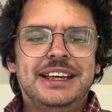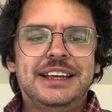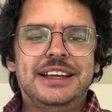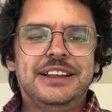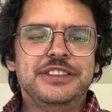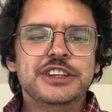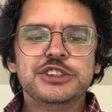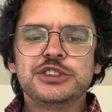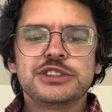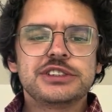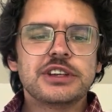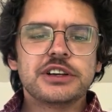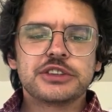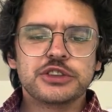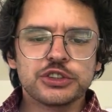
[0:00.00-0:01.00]
This
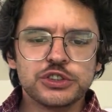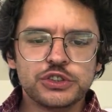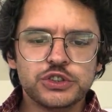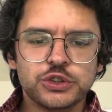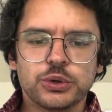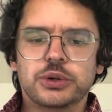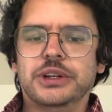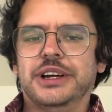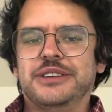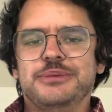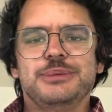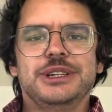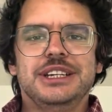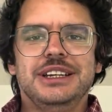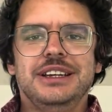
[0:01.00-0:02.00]
sucked the soul out of
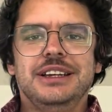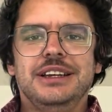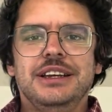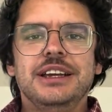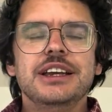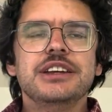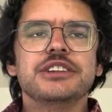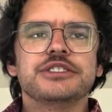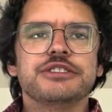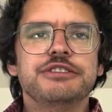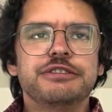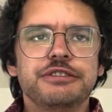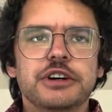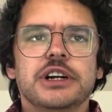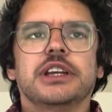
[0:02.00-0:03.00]
me. It is
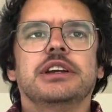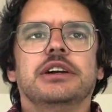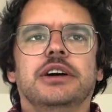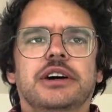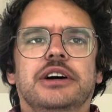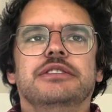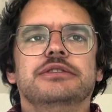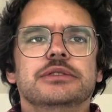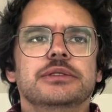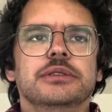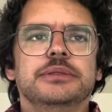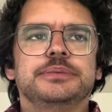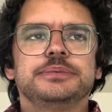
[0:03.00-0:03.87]
fucking awful.